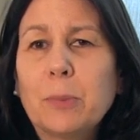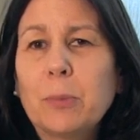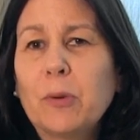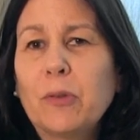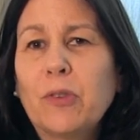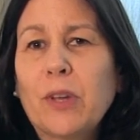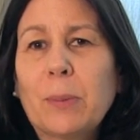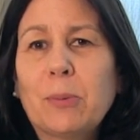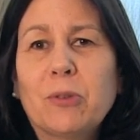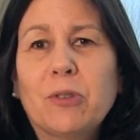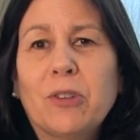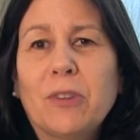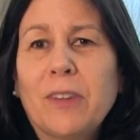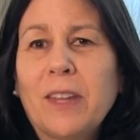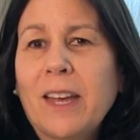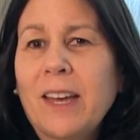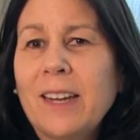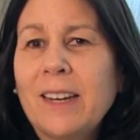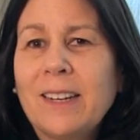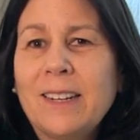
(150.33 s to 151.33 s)
perception
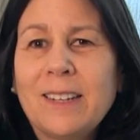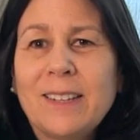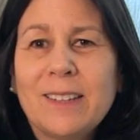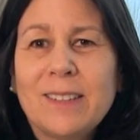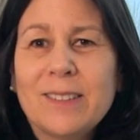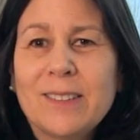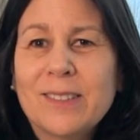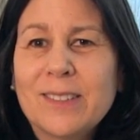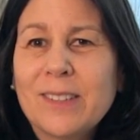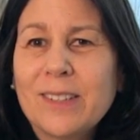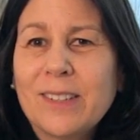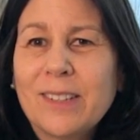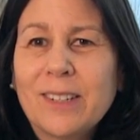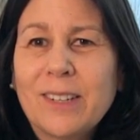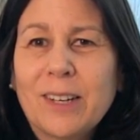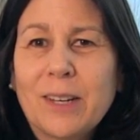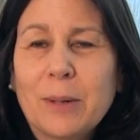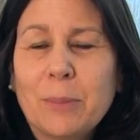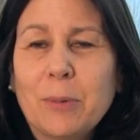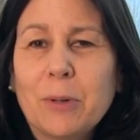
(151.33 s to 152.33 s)
that it is
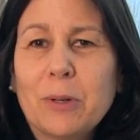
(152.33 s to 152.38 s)
um,